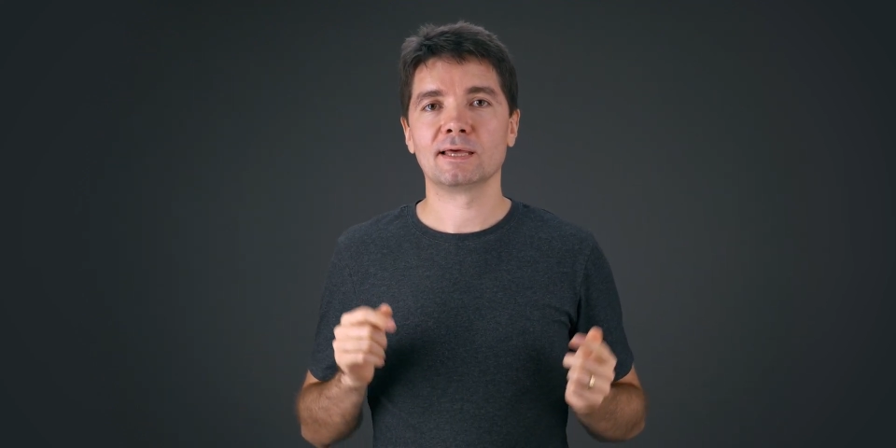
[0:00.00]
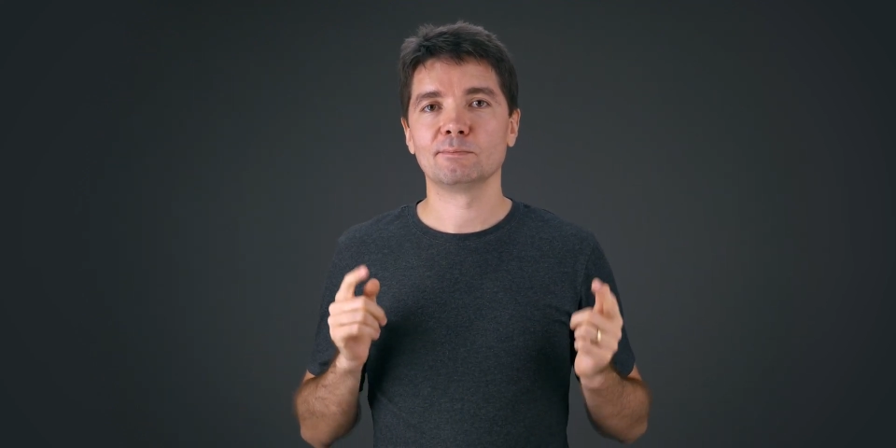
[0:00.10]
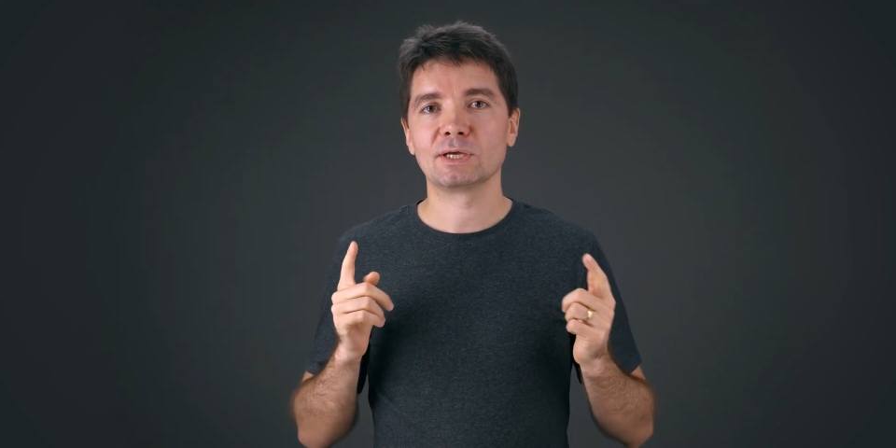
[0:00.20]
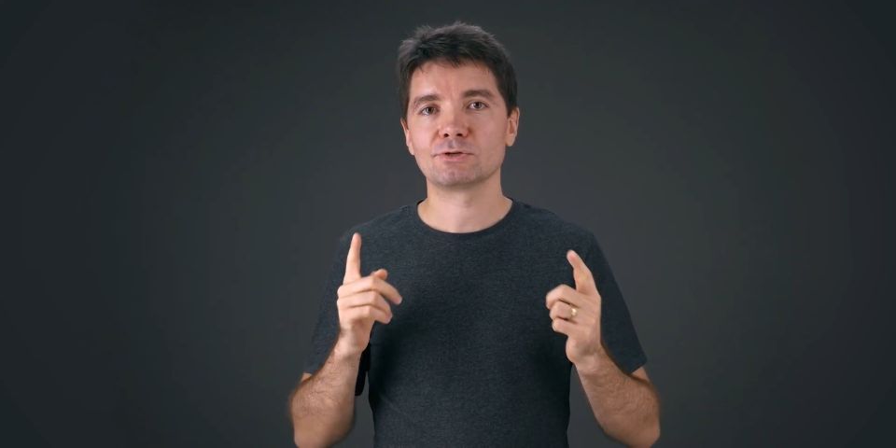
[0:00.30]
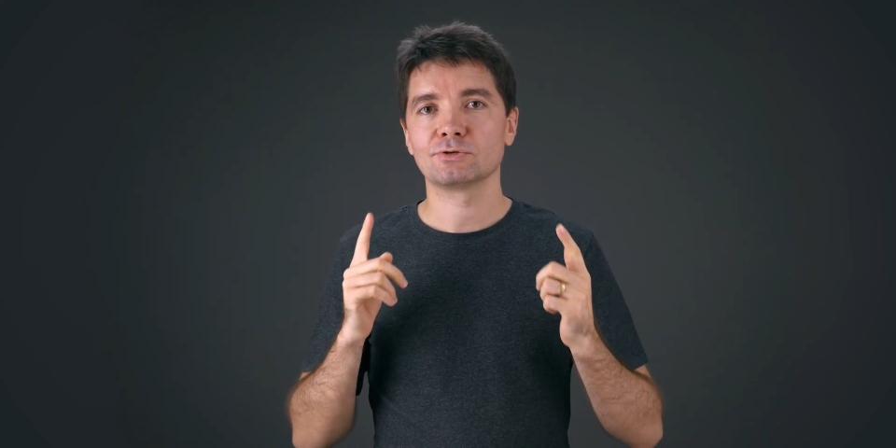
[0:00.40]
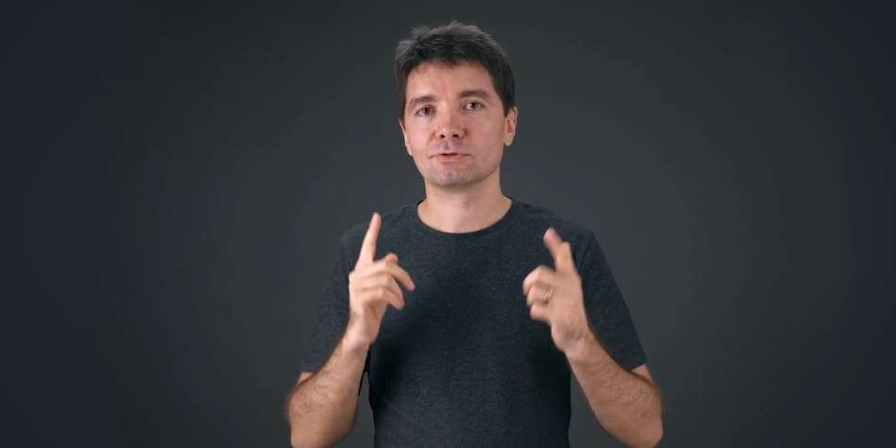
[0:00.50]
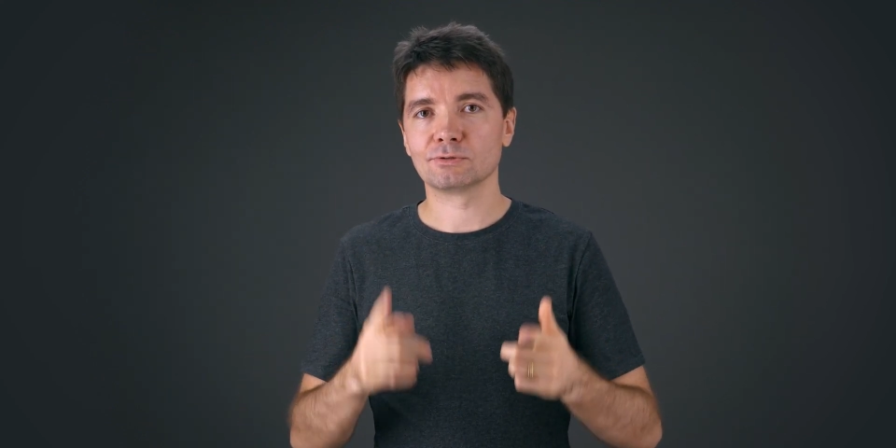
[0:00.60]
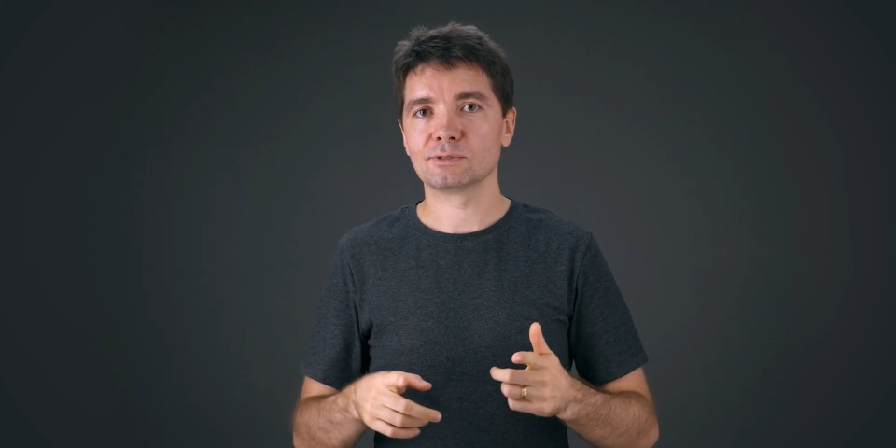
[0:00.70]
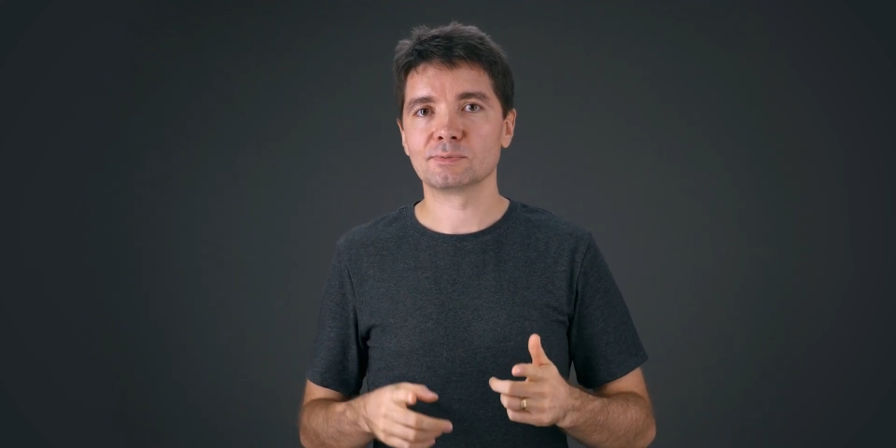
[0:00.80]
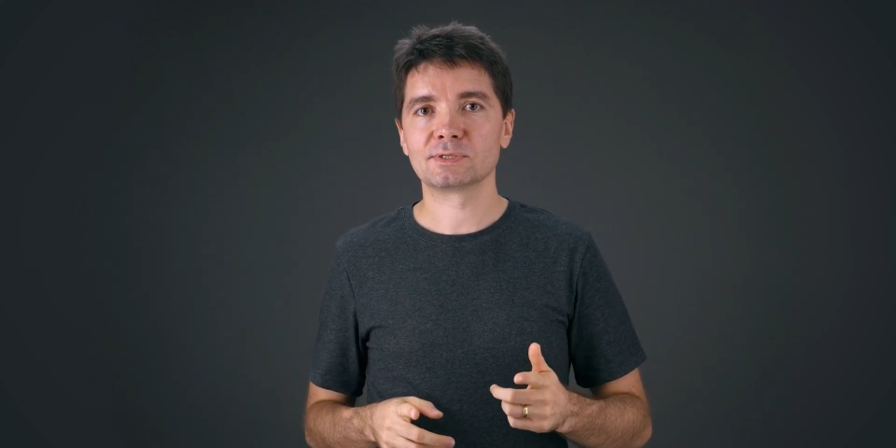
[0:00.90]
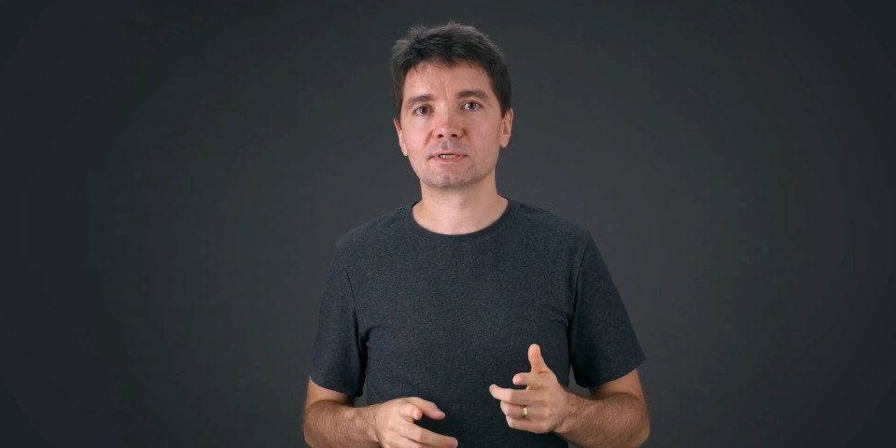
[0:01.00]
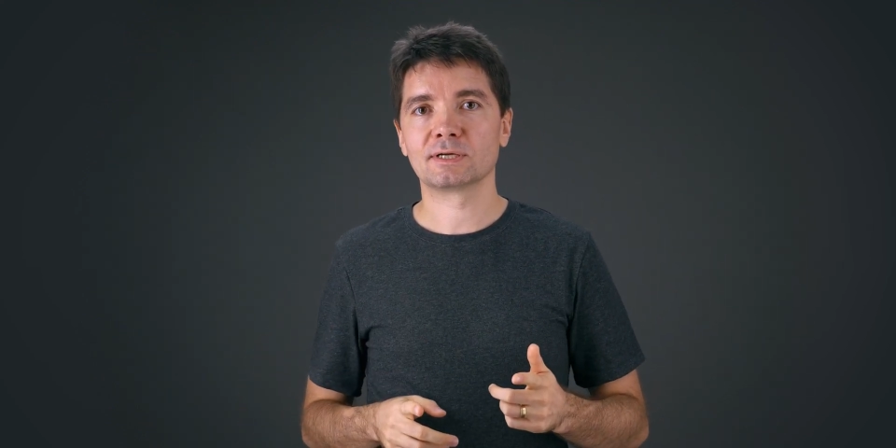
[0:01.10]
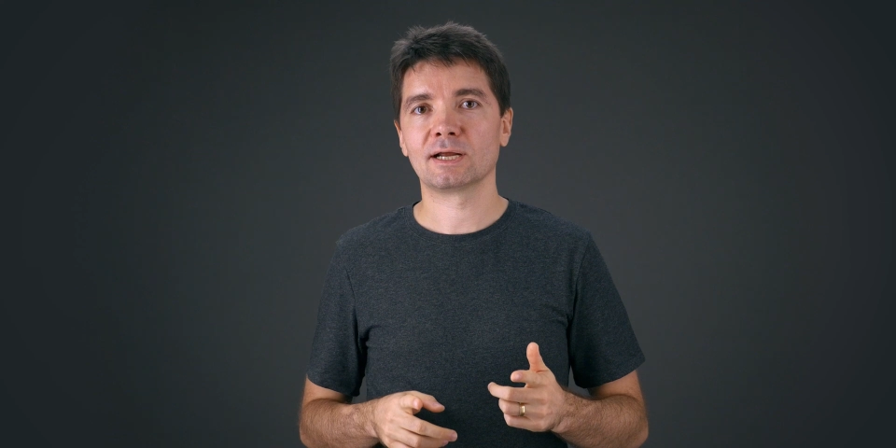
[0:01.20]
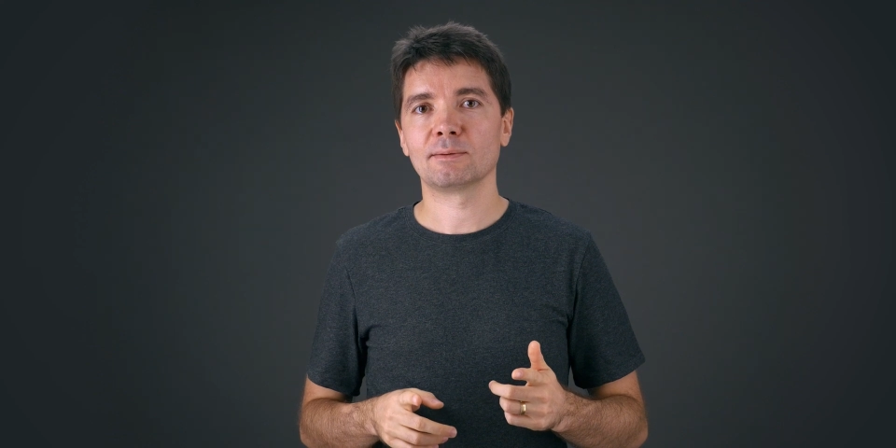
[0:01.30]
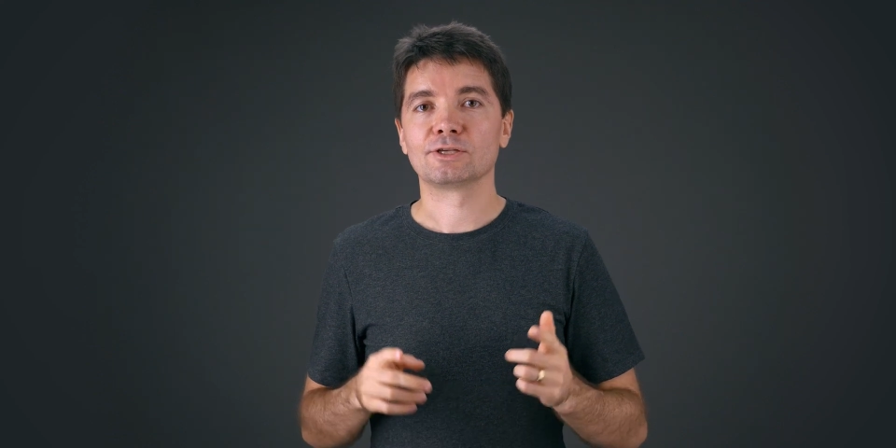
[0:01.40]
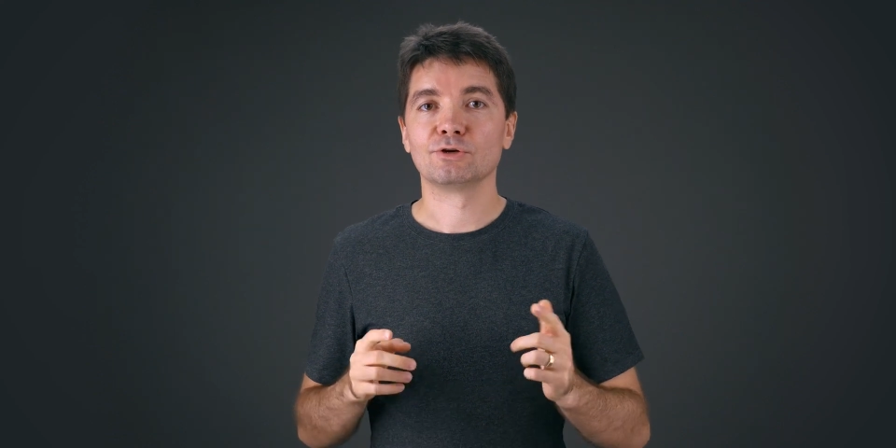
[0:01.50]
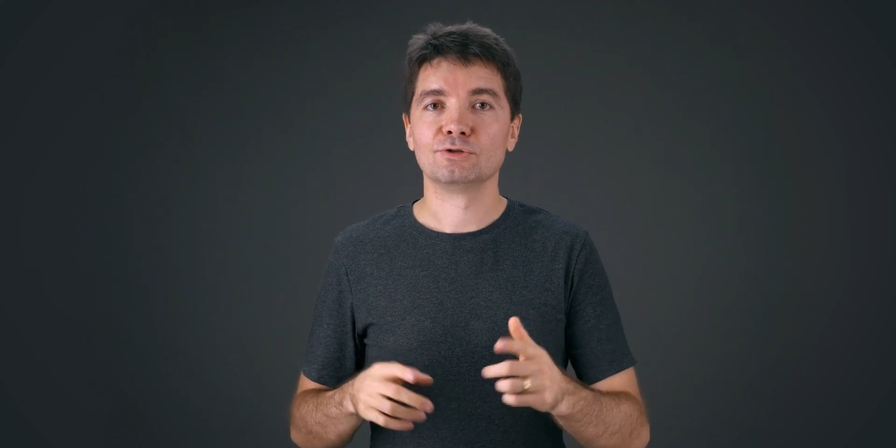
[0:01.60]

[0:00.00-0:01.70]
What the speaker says: and make sure to subscribe so you